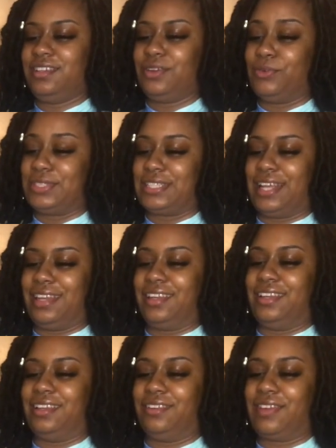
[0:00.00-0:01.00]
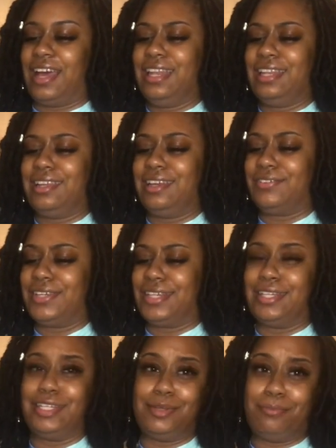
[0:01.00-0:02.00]
which I love. I love a
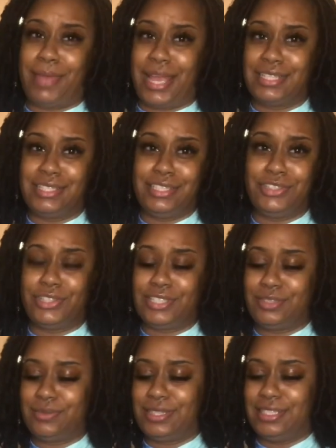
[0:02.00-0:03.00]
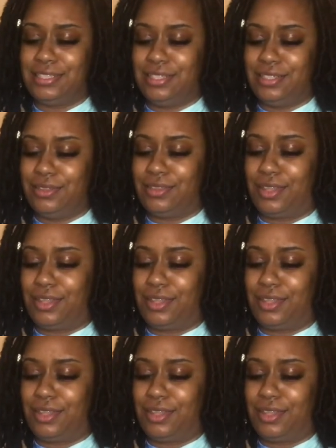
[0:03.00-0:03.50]
good maxi dress with these little